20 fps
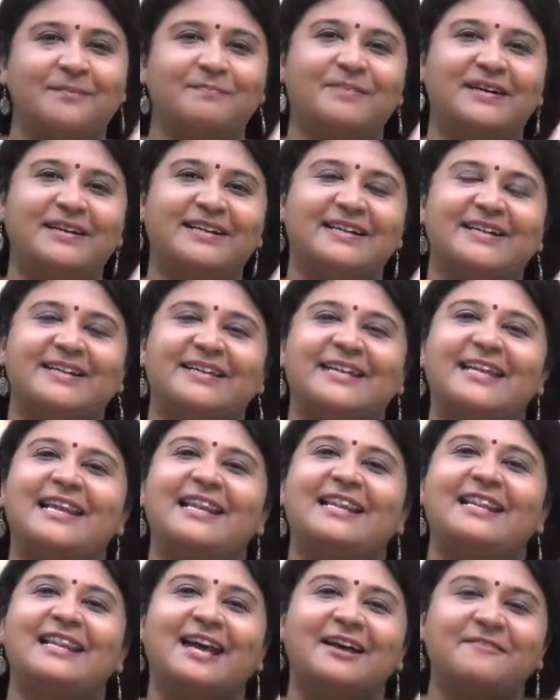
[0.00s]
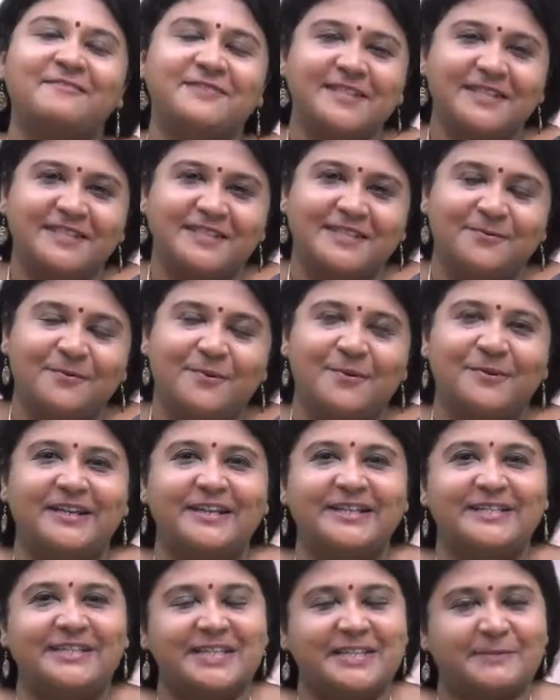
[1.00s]
but he loves his
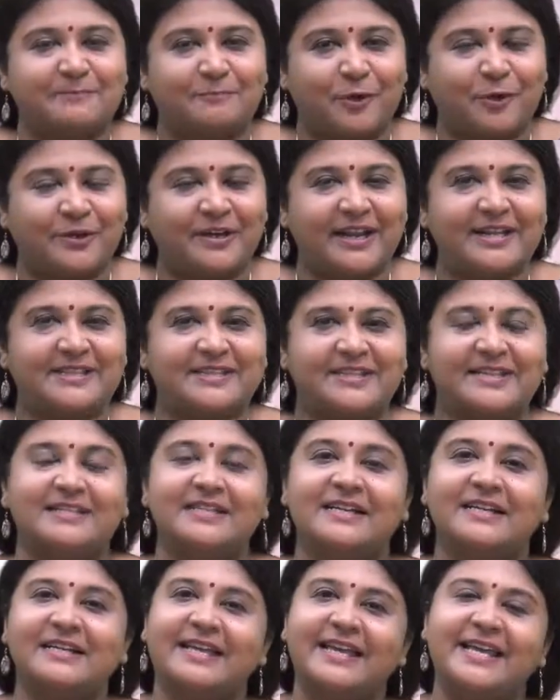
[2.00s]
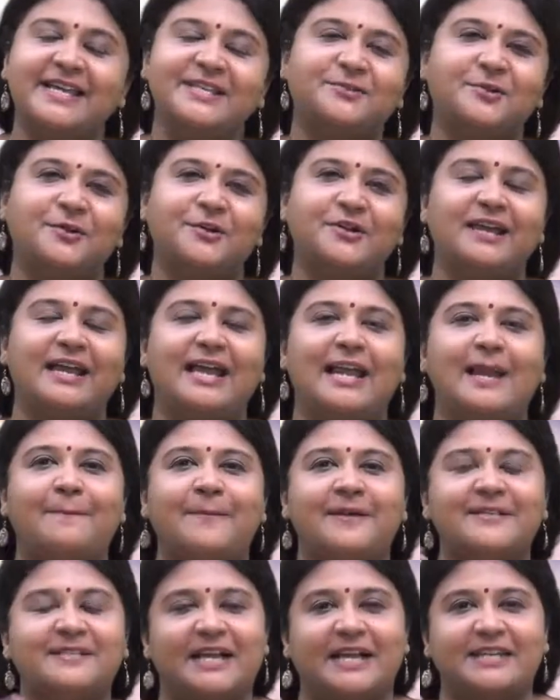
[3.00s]
devotees, he protects us, he is going to
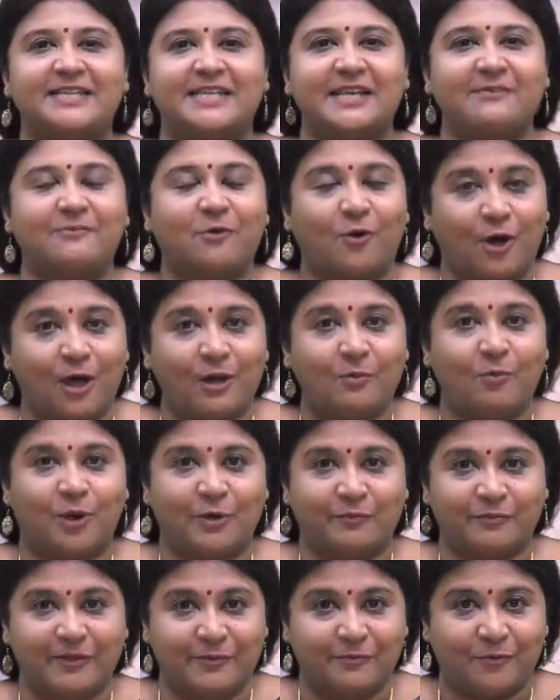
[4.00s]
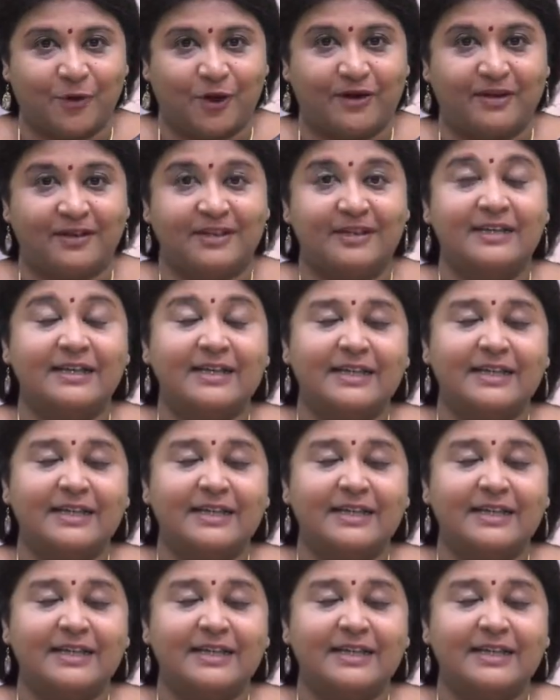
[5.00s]
help us achieve all what we want.